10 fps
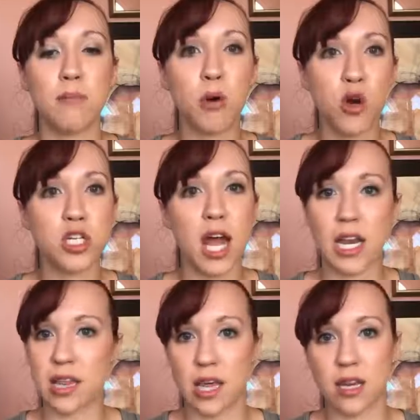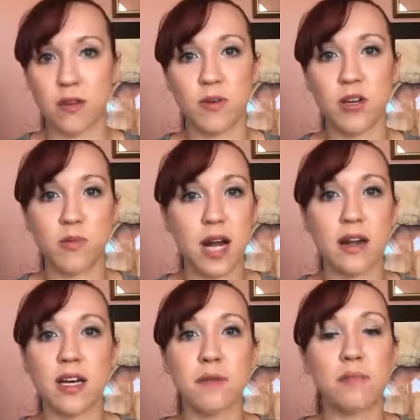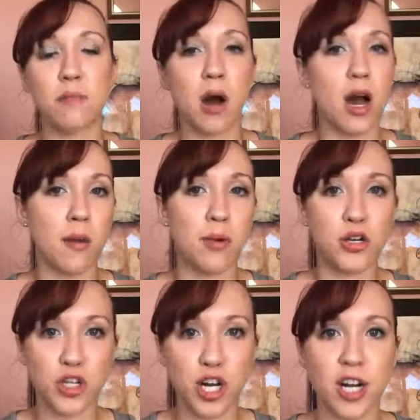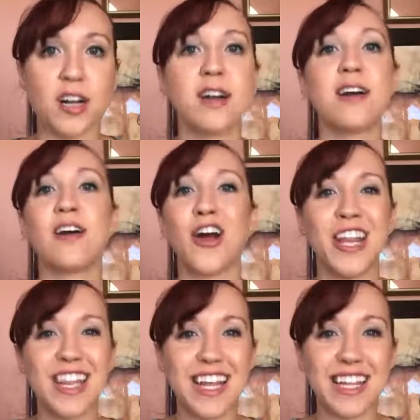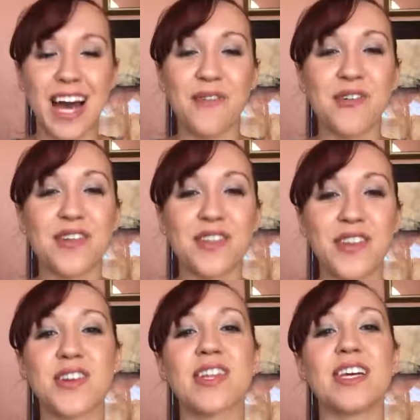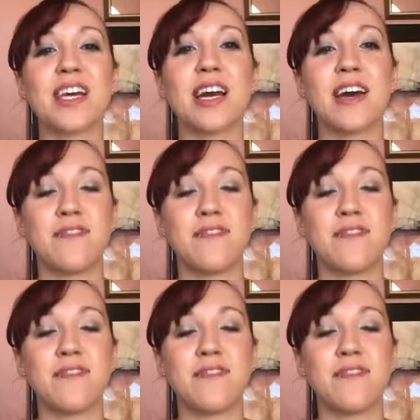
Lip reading: push anything. We're not like a pusher or anything like that. We're literally